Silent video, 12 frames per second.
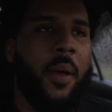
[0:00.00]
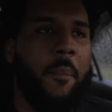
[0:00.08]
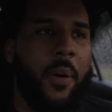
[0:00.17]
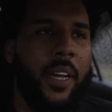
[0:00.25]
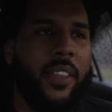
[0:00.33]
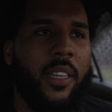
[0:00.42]

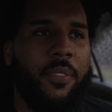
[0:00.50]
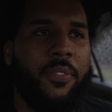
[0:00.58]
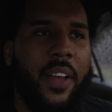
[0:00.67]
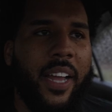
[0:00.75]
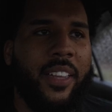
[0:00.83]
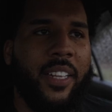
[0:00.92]
But the
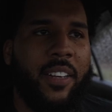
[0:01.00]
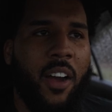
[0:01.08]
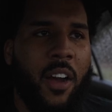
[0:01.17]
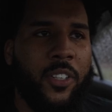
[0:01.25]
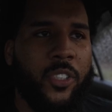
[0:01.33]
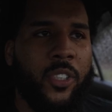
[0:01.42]
fact that
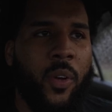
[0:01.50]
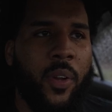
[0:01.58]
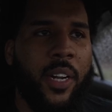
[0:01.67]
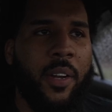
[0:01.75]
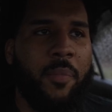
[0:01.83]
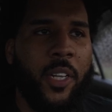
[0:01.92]
Dodge is
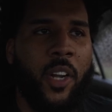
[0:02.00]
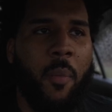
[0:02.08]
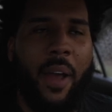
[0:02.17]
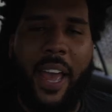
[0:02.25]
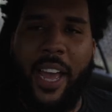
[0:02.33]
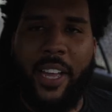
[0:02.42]
doing it, you know,
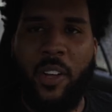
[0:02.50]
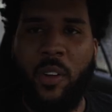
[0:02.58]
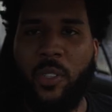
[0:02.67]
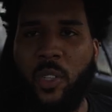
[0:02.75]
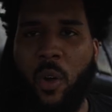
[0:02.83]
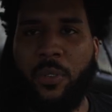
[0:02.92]
my hat
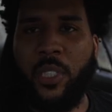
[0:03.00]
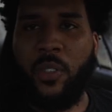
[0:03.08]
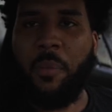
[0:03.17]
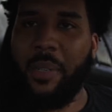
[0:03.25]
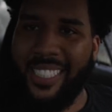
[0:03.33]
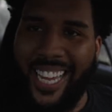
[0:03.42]
goes off to
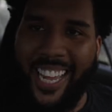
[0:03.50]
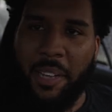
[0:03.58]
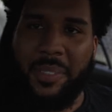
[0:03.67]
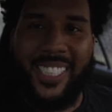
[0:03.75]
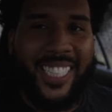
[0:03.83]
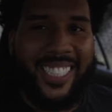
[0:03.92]
them. But
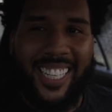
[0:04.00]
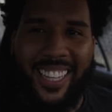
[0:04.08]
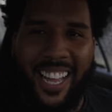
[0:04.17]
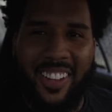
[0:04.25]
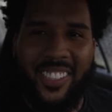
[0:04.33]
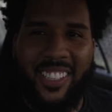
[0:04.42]
damn,
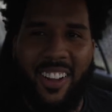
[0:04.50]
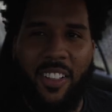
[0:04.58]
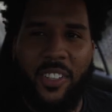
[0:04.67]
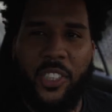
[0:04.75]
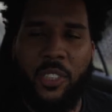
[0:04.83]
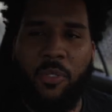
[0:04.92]

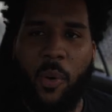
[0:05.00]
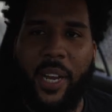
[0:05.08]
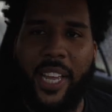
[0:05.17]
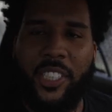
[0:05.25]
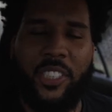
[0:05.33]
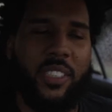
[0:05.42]
$60,000 just for an
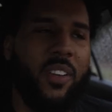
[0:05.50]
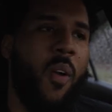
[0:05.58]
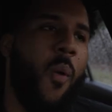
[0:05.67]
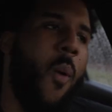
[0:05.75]
engine.